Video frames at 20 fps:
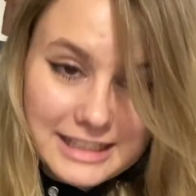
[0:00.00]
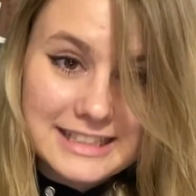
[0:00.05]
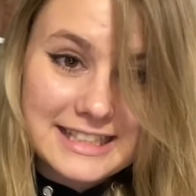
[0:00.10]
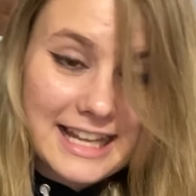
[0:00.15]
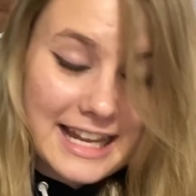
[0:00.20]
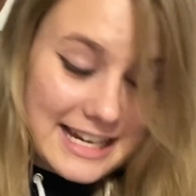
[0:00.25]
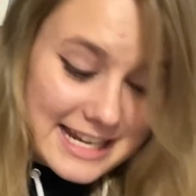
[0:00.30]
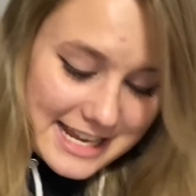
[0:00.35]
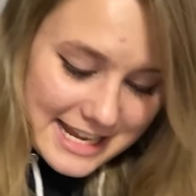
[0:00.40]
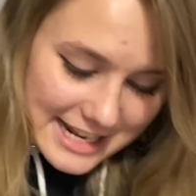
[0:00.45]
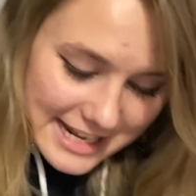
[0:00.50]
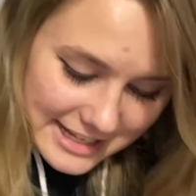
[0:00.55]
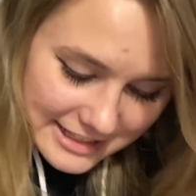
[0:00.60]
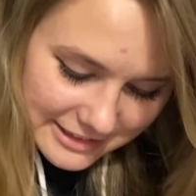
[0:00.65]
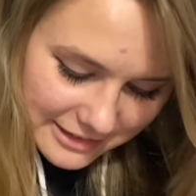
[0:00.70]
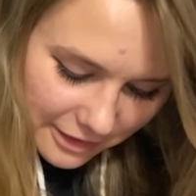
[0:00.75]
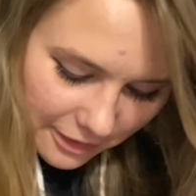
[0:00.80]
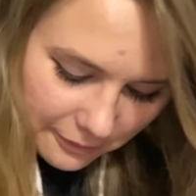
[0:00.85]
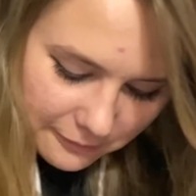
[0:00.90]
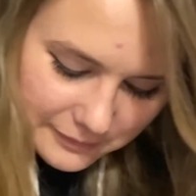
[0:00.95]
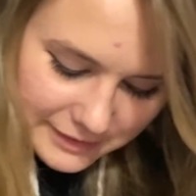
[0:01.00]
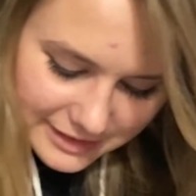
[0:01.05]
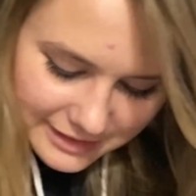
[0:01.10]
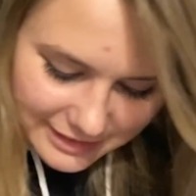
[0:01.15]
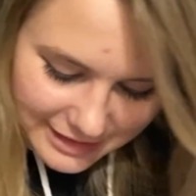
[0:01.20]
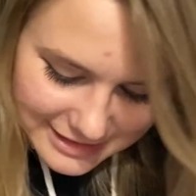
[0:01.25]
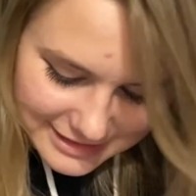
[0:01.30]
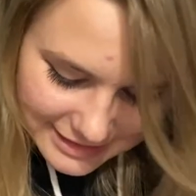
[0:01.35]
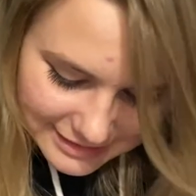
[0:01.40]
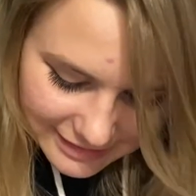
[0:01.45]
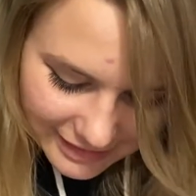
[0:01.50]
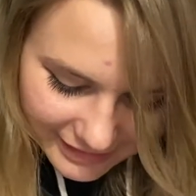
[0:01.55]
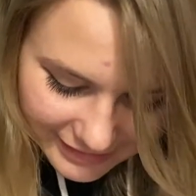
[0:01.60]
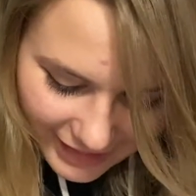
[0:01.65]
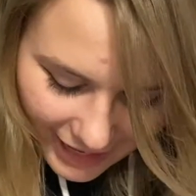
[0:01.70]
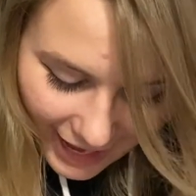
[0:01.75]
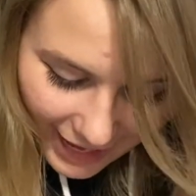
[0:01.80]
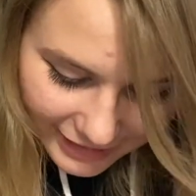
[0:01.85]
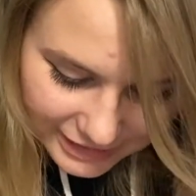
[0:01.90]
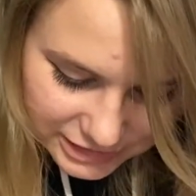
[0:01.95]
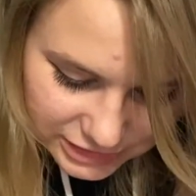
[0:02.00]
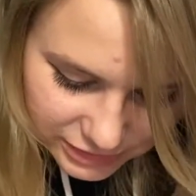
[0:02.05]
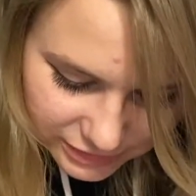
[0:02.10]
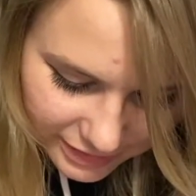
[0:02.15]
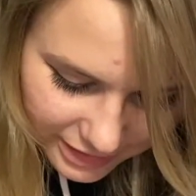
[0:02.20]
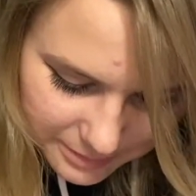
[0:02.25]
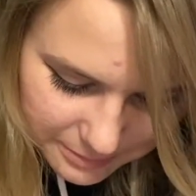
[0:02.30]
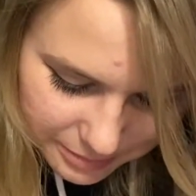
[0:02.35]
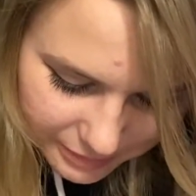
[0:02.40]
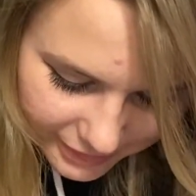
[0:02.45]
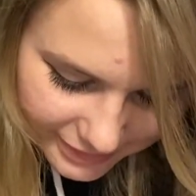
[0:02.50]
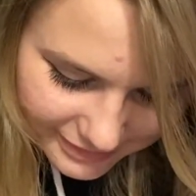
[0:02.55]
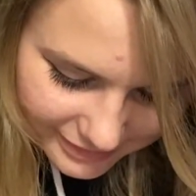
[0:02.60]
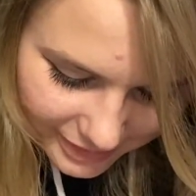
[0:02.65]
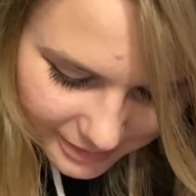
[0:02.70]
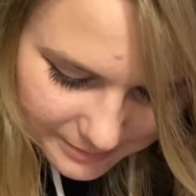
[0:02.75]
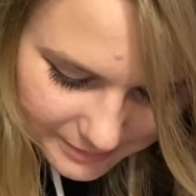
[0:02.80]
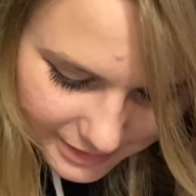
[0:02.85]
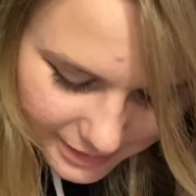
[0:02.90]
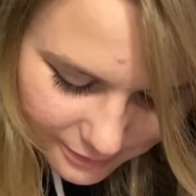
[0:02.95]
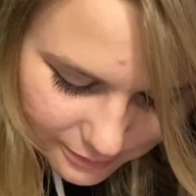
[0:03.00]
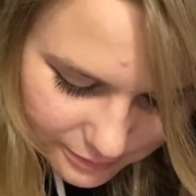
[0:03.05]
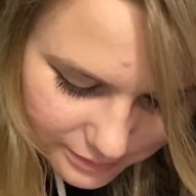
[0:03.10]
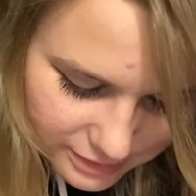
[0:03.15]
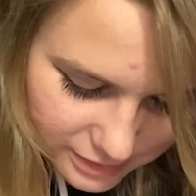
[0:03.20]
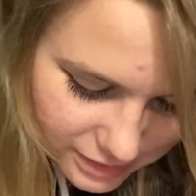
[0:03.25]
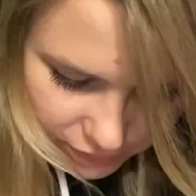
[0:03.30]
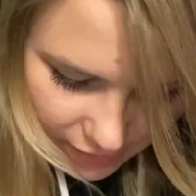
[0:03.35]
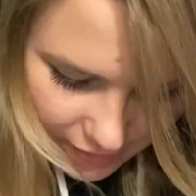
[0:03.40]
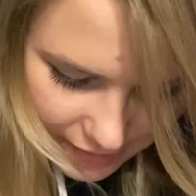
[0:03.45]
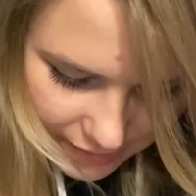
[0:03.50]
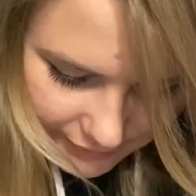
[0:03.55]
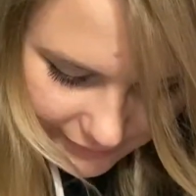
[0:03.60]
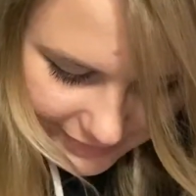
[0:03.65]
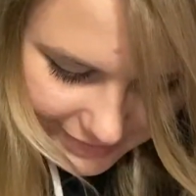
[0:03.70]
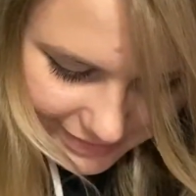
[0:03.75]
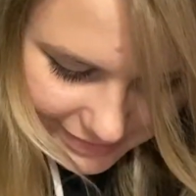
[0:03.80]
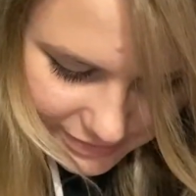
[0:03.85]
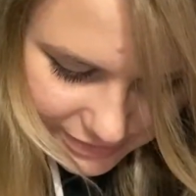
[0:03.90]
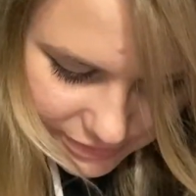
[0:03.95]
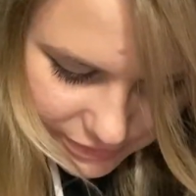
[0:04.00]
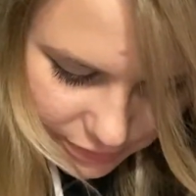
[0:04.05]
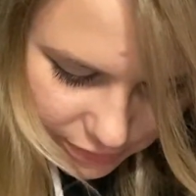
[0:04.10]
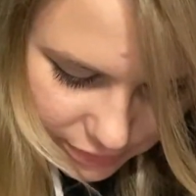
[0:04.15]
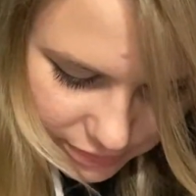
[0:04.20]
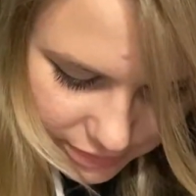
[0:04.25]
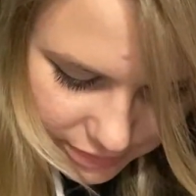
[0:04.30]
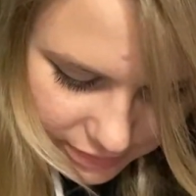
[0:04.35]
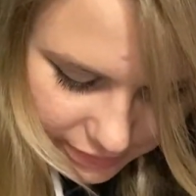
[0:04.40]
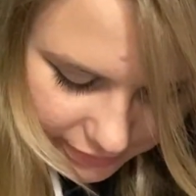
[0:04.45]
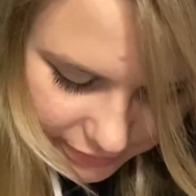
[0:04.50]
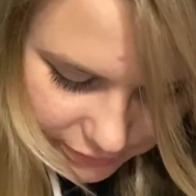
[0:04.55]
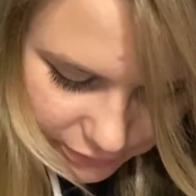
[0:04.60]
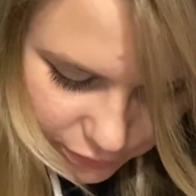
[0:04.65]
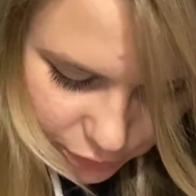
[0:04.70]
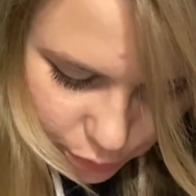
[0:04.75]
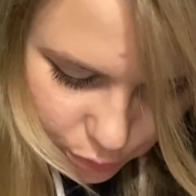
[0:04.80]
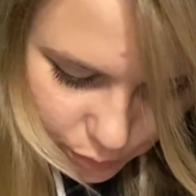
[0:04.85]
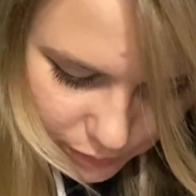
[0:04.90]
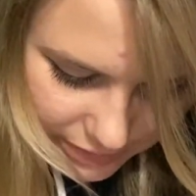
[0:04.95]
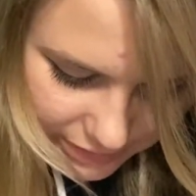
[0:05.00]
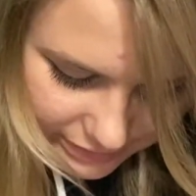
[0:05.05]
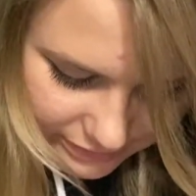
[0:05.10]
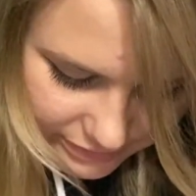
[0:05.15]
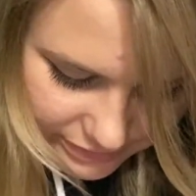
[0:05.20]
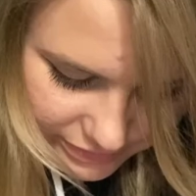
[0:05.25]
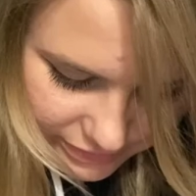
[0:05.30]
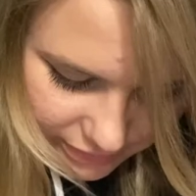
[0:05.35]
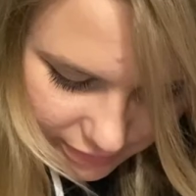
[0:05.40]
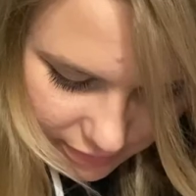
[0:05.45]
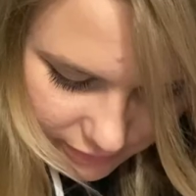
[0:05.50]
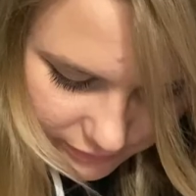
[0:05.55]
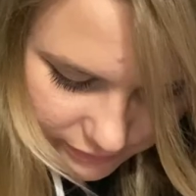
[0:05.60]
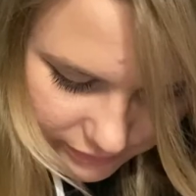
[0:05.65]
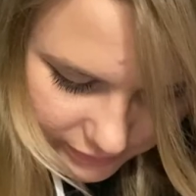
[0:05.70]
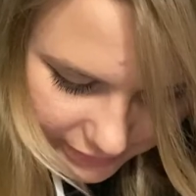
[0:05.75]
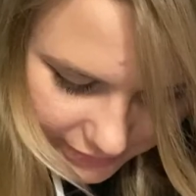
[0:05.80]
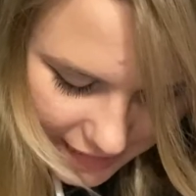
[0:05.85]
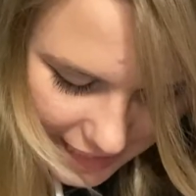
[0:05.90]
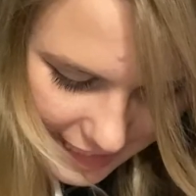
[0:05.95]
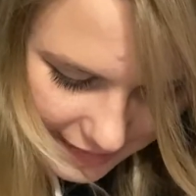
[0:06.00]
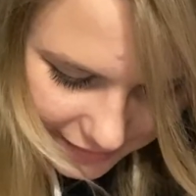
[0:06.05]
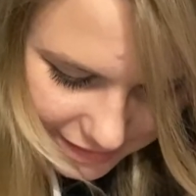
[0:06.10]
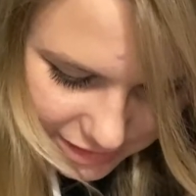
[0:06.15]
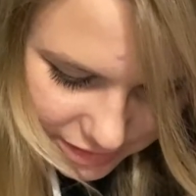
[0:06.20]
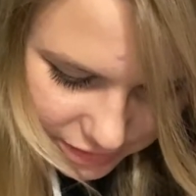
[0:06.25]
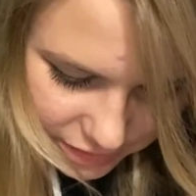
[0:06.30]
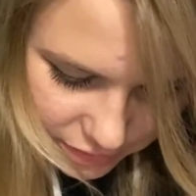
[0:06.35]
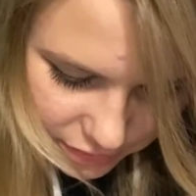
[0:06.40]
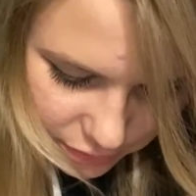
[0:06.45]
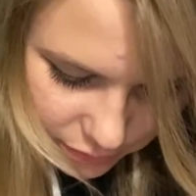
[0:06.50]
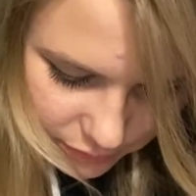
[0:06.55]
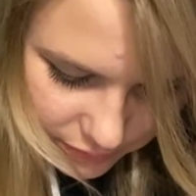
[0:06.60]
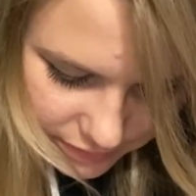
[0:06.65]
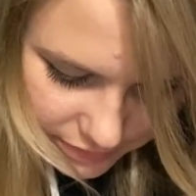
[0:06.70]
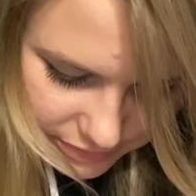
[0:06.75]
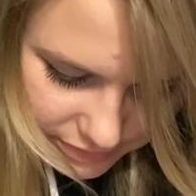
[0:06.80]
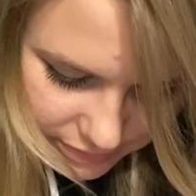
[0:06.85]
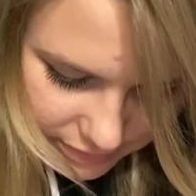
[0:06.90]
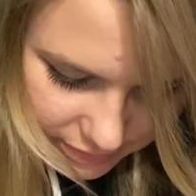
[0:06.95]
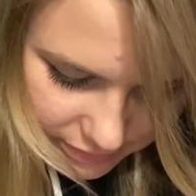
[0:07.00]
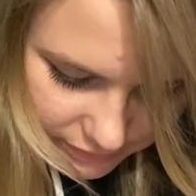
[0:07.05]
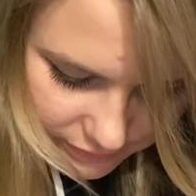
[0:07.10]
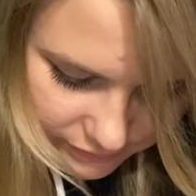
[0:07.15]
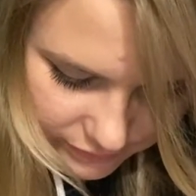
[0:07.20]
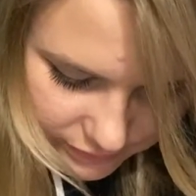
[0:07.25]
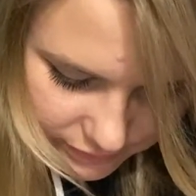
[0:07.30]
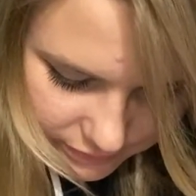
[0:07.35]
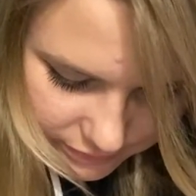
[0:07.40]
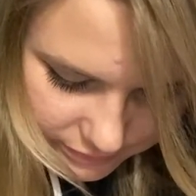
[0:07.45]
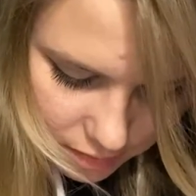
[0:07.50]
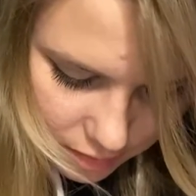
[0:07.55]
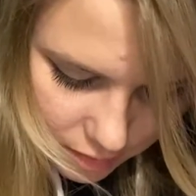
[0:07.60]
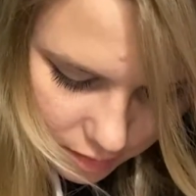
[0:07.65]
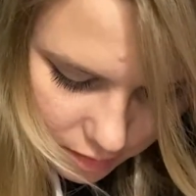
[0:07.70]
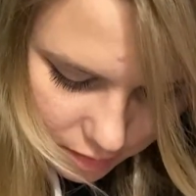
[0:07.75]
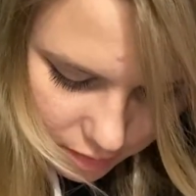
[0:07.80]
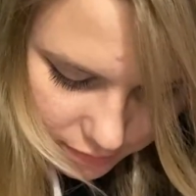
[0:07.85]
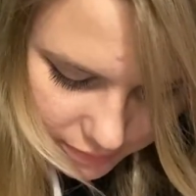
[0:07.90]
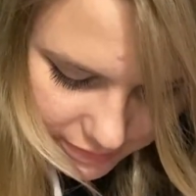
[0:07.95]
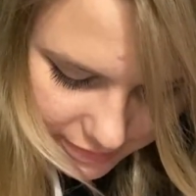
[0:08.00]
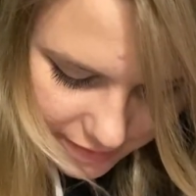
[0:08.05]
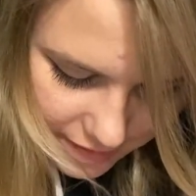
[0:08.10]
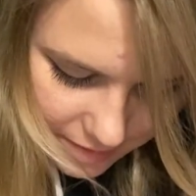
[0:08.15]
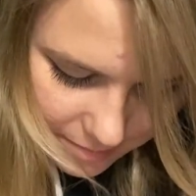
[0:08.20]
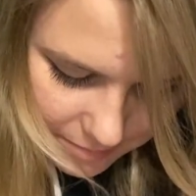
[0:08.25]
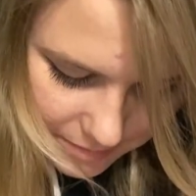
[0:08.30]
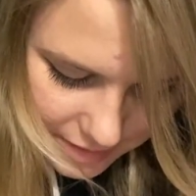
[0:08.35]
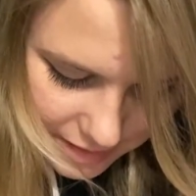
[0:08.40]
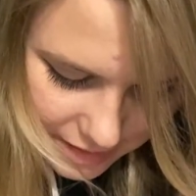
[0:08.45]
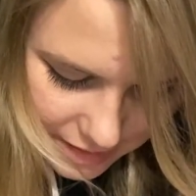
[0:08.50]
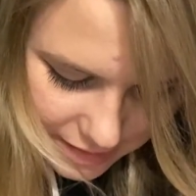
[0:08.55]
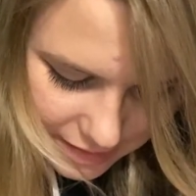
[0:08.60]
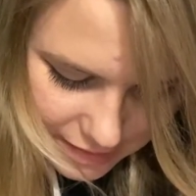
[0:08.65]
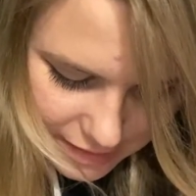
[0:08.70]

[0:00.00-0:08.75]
is that it? Are we, is it like actual like playtime now? So how do I get started like doing stuff? Like actually doing stuff? Oh, Timmy.